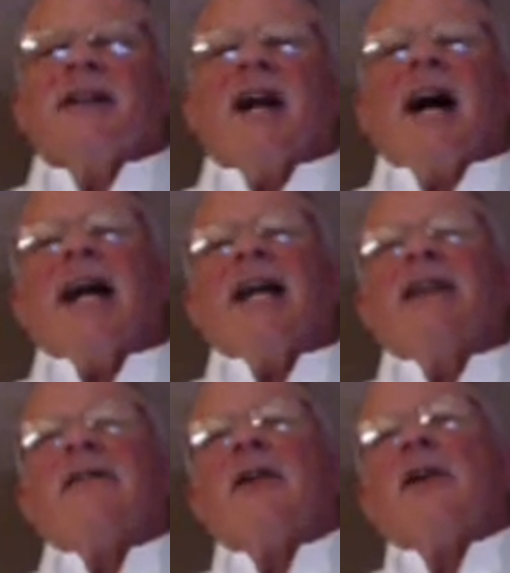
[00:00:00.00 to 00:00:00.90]

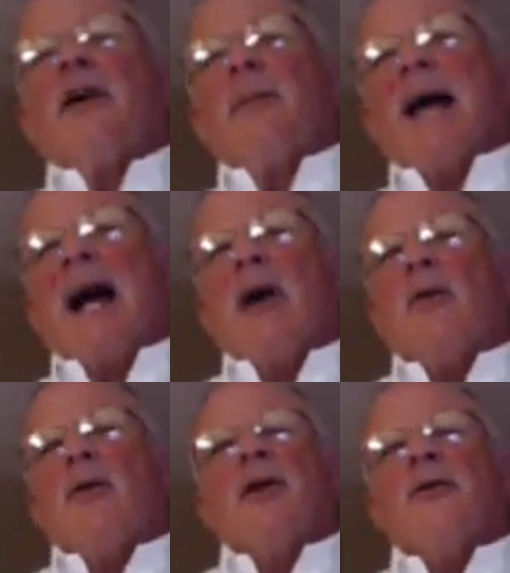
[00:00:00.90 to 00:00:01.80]
denying the very
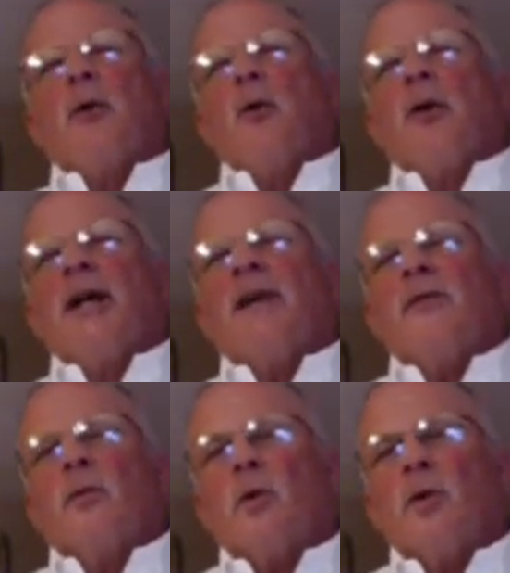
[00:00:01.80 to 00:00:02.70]
power and authority of
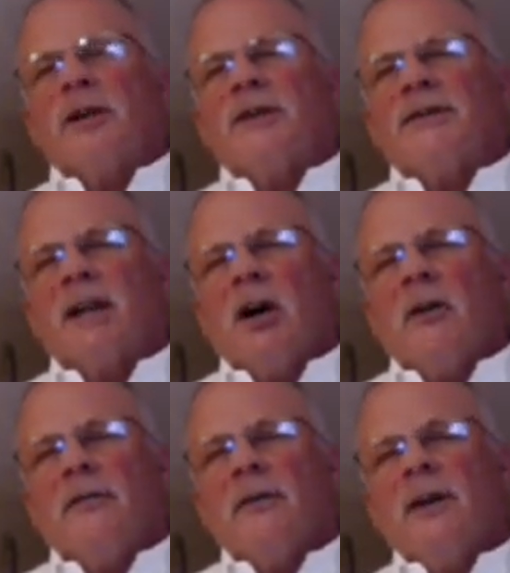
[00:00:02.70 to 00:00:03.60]
the Word
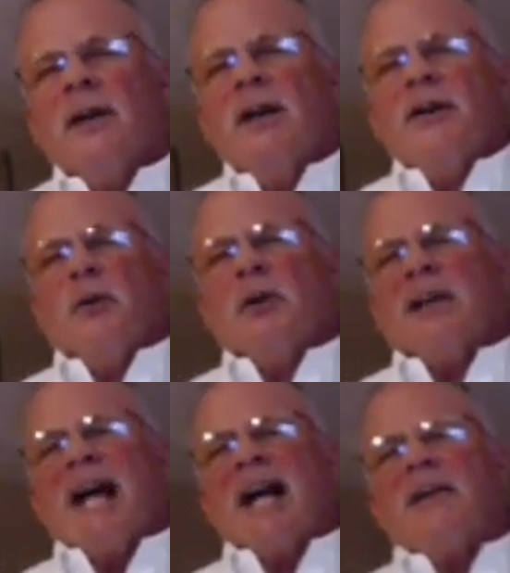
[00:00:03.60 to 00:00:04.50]
itself through a
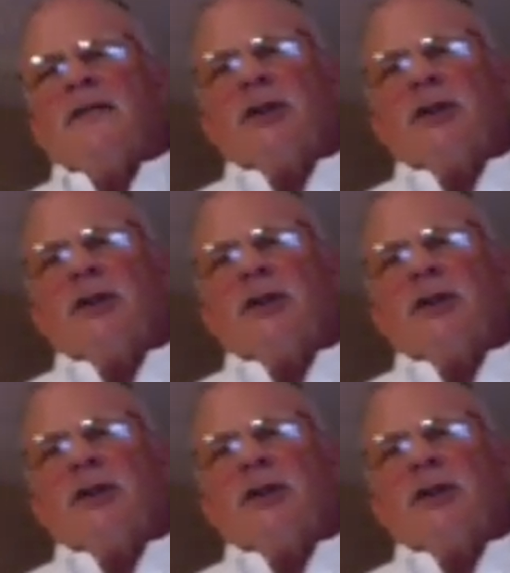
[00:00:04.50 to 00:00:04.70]
lack of